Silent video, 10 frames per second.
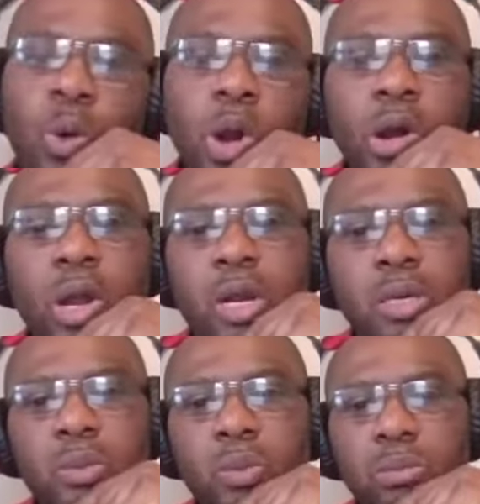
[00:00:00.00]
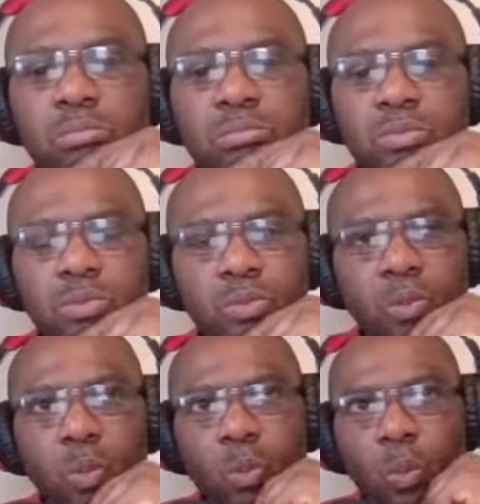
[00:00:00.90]
work
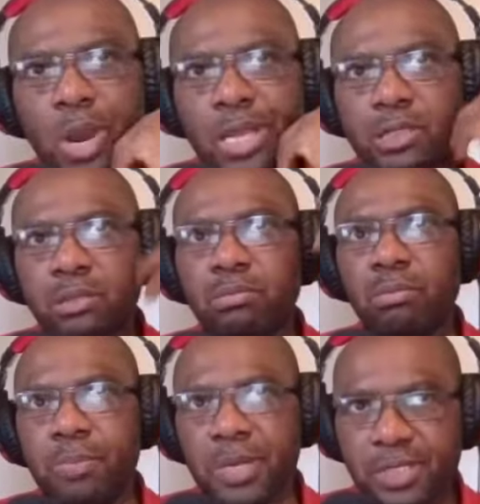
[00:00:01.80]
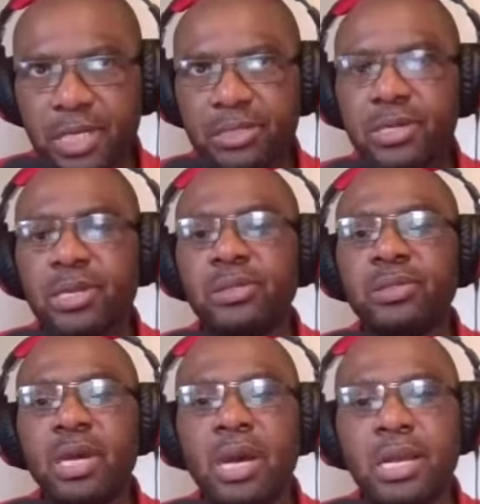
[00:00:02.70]
with
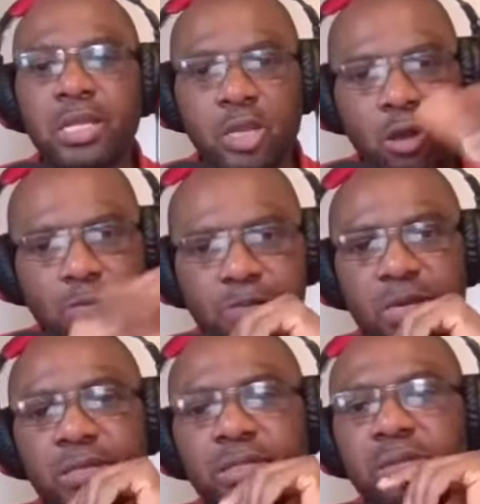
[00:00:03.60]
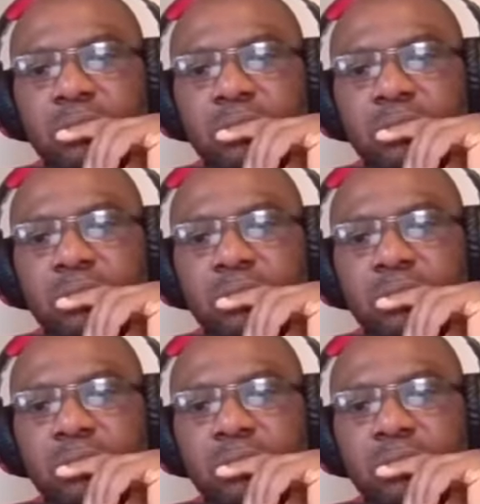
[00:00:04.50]
businesses and the government